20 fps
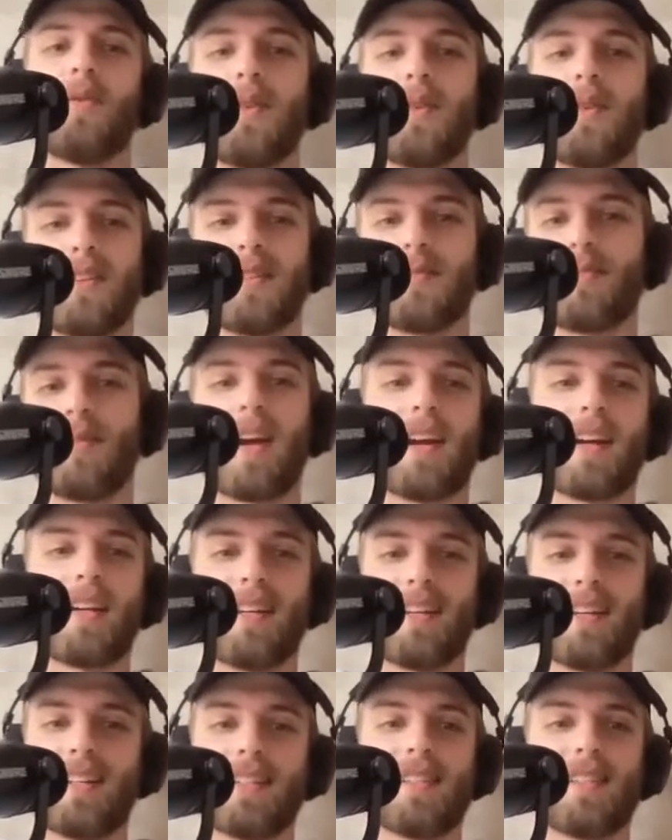winners
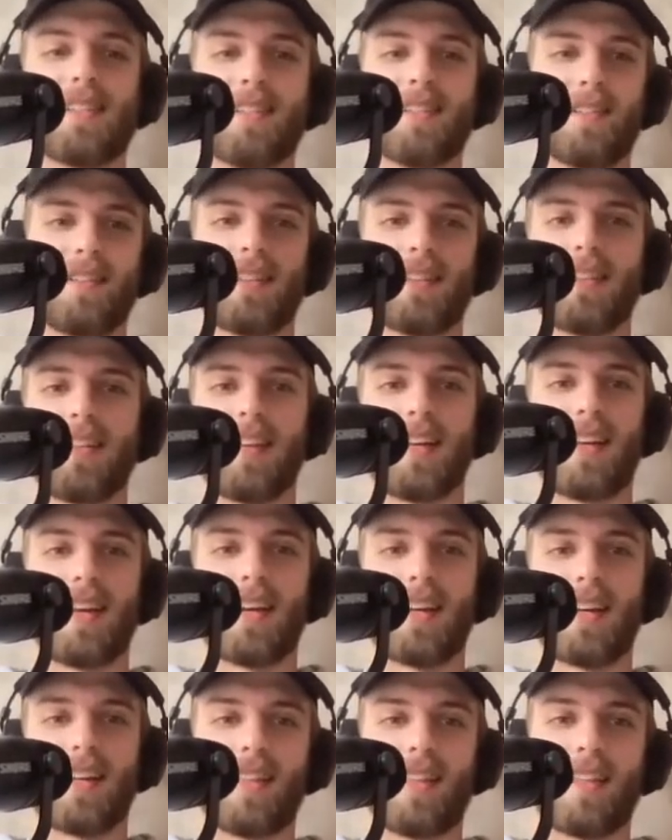bracket, and so it
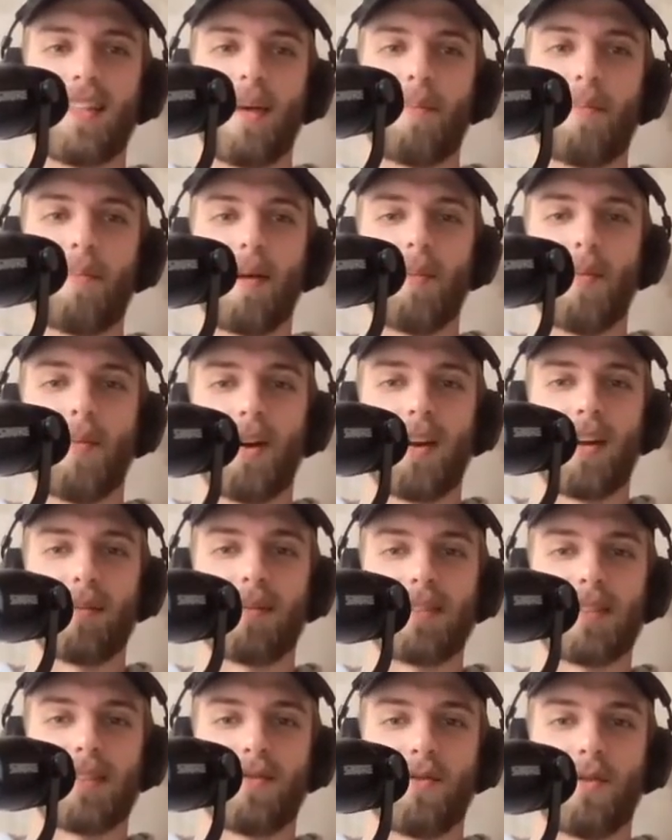yeah they, they play more
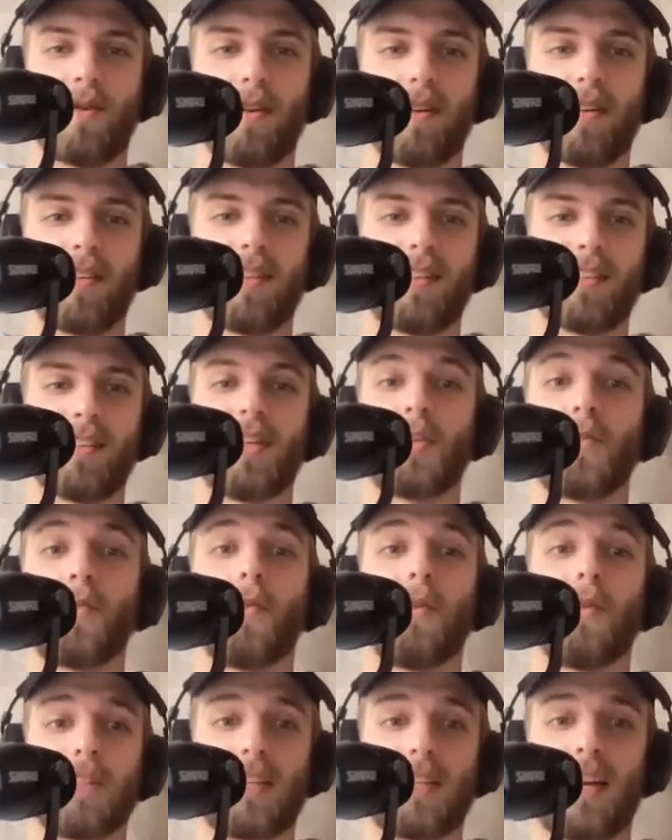games than four. There's just
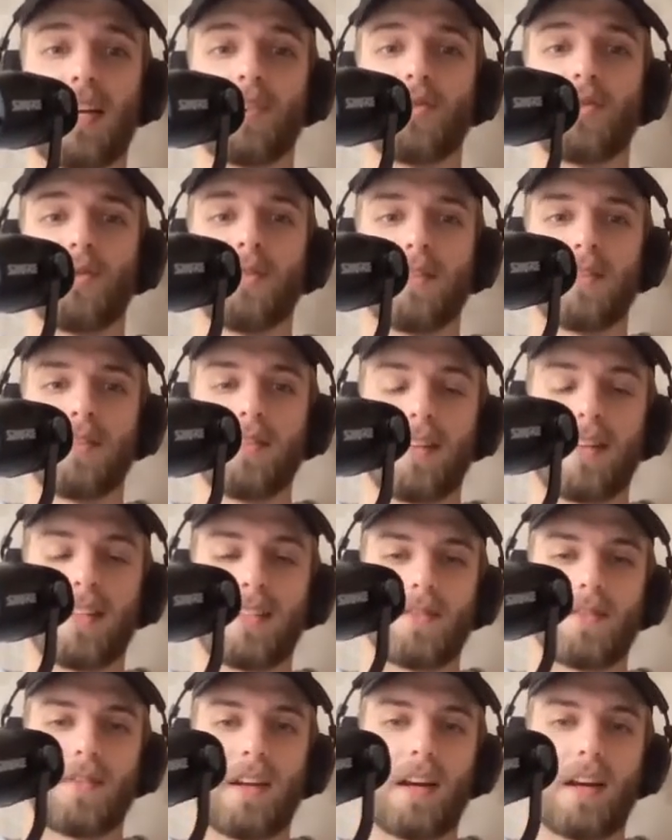four scheduled.
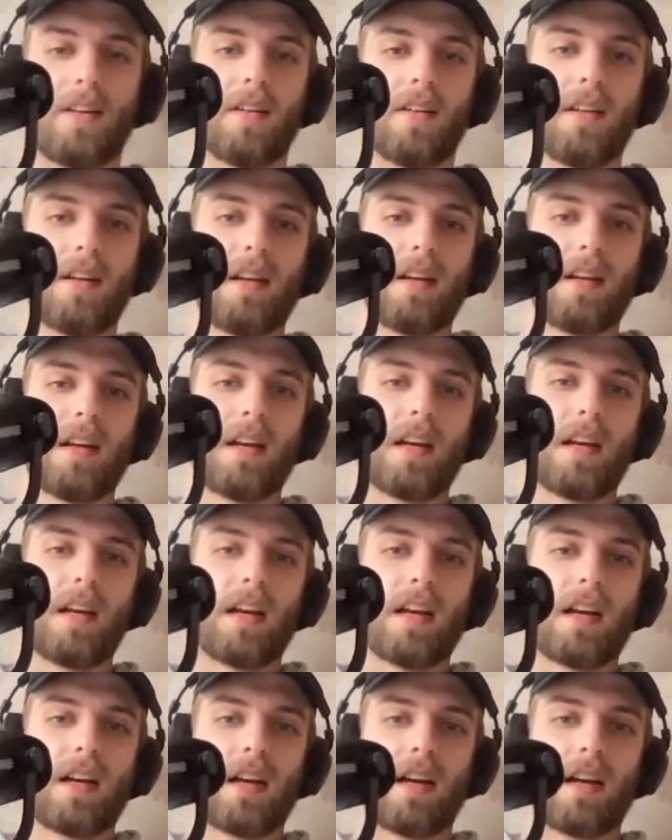Yeah.
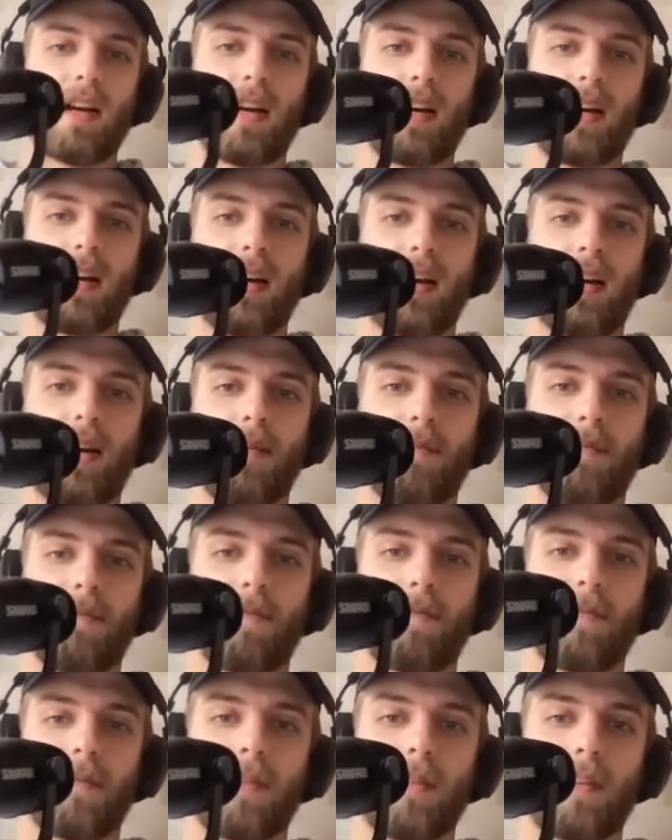
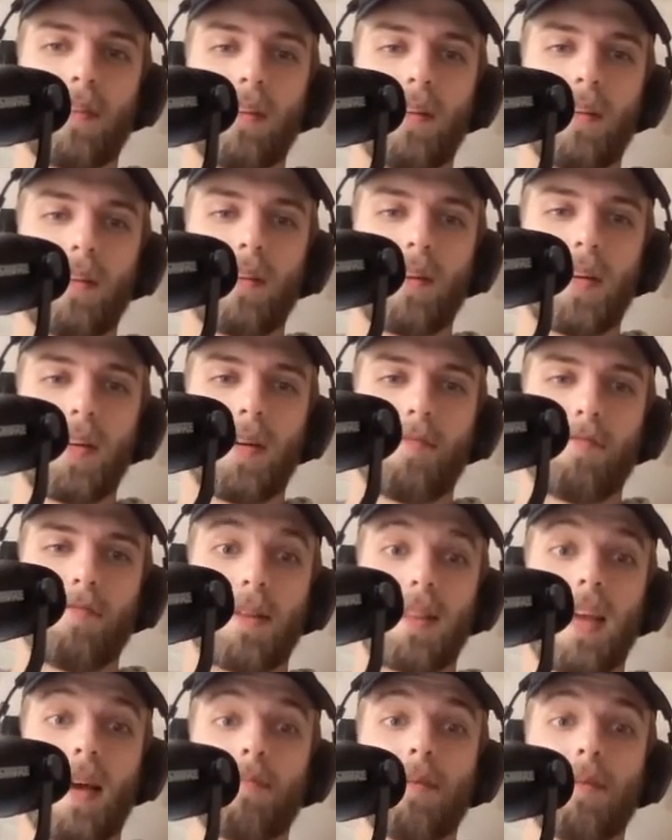Um,
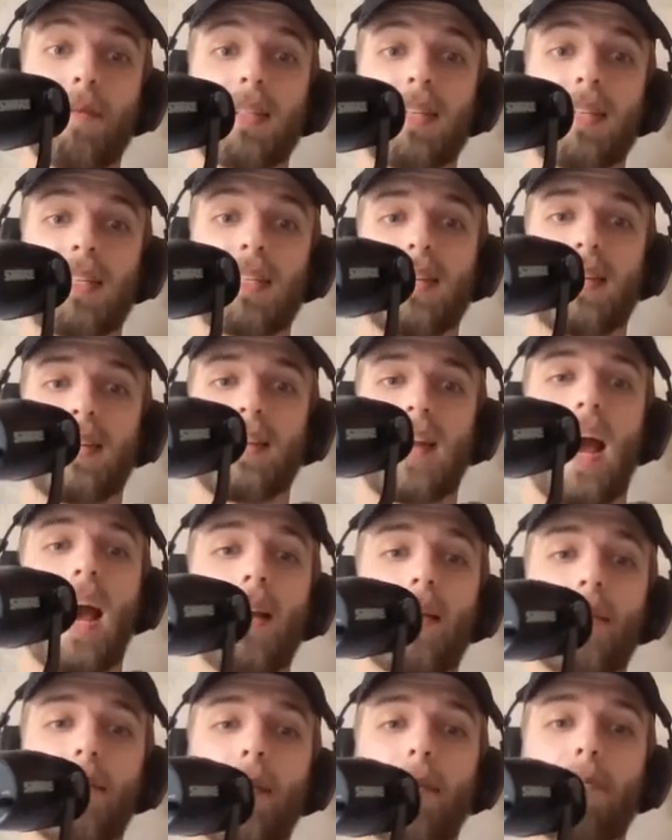but that brings us in
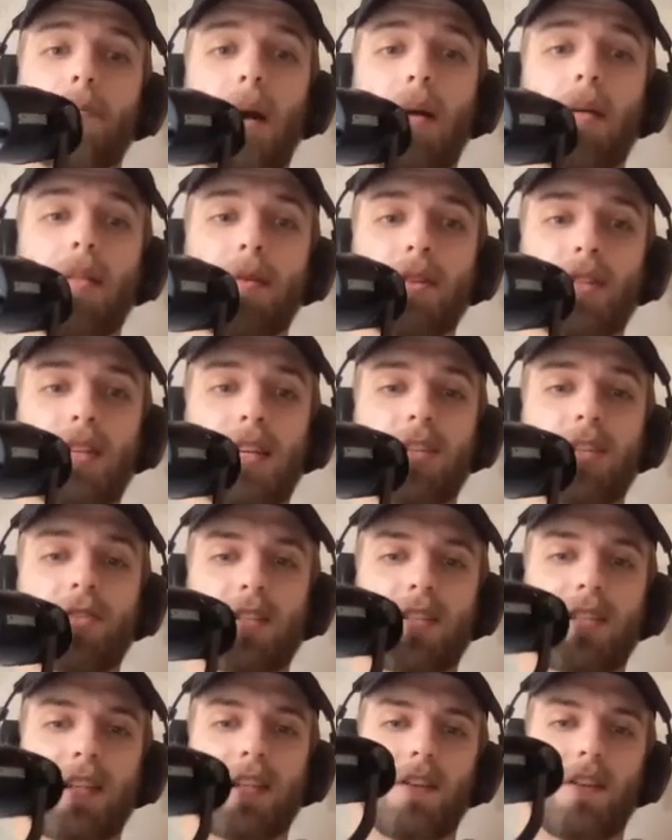uh, probably the most
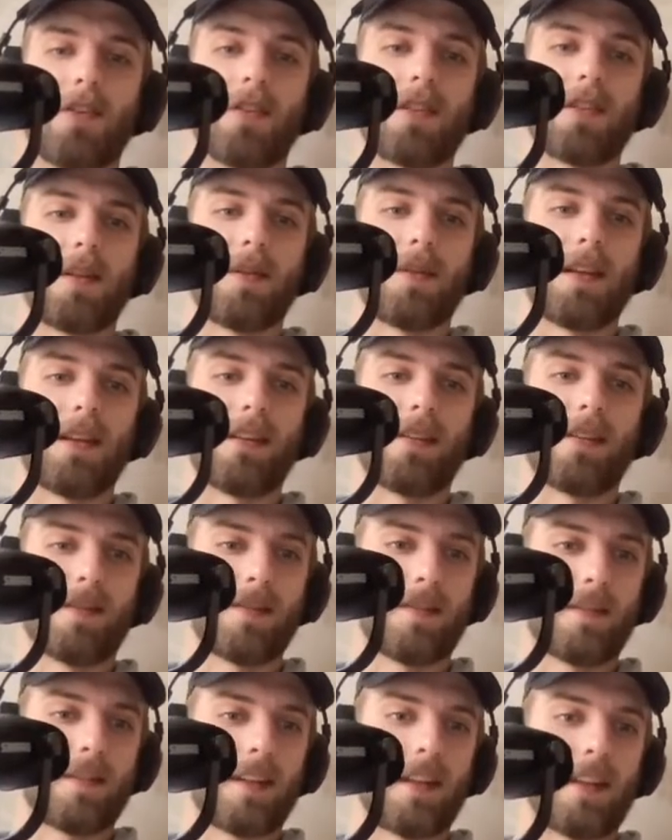interesting news. I mean,
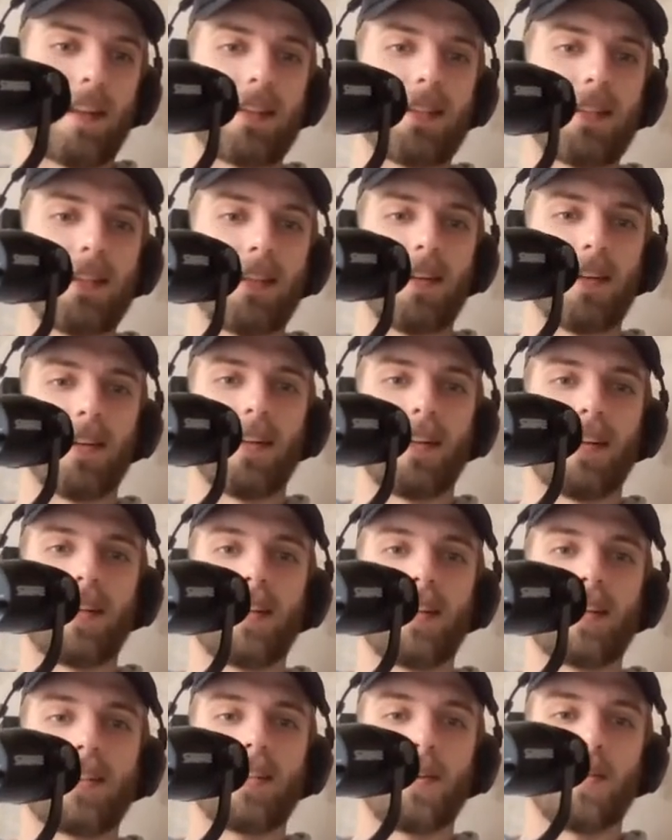unless you're
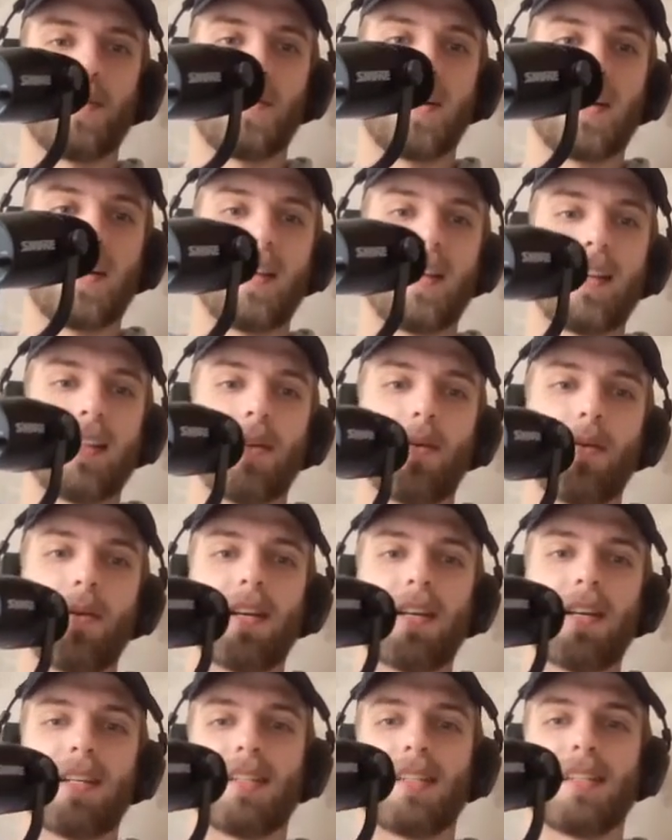unless you're really nope. in oh. the
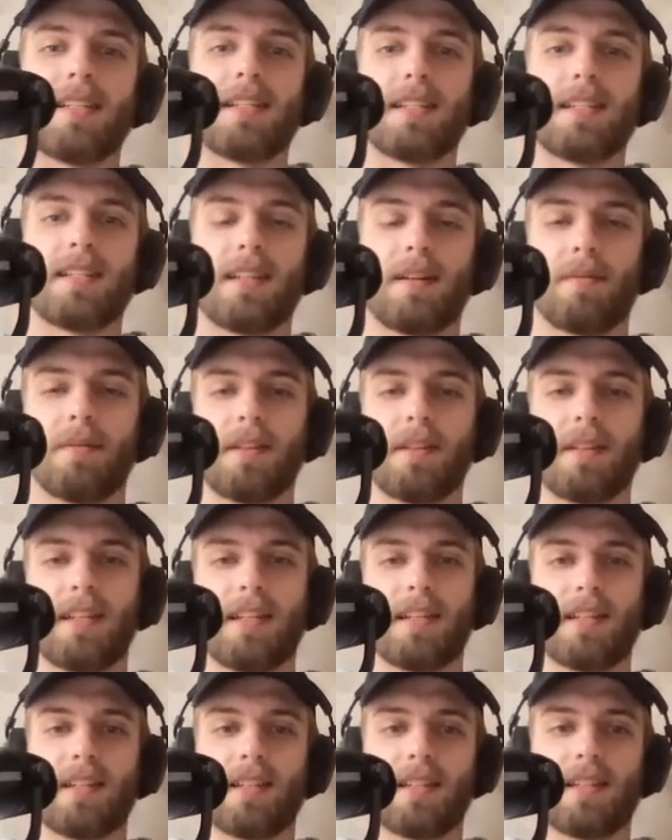weeds, summer
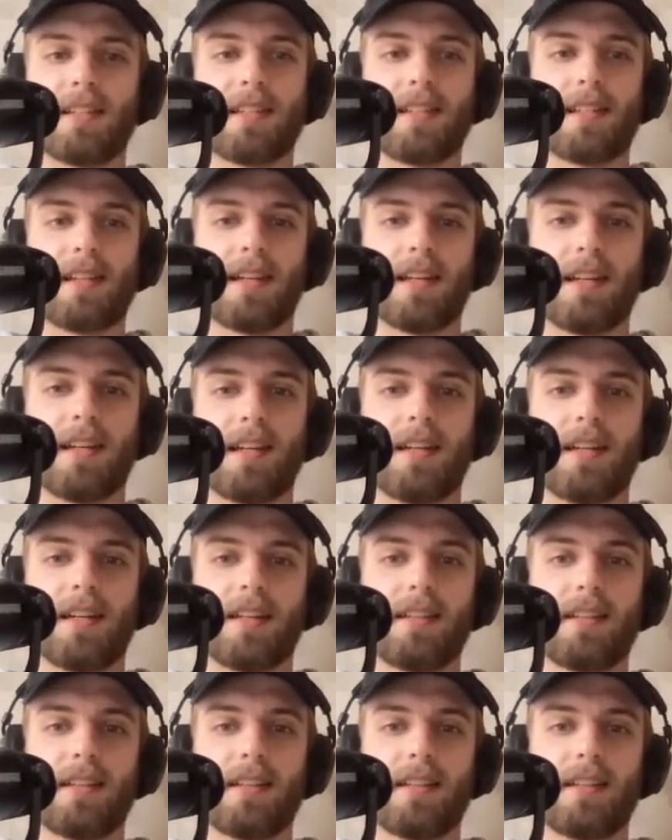league is uh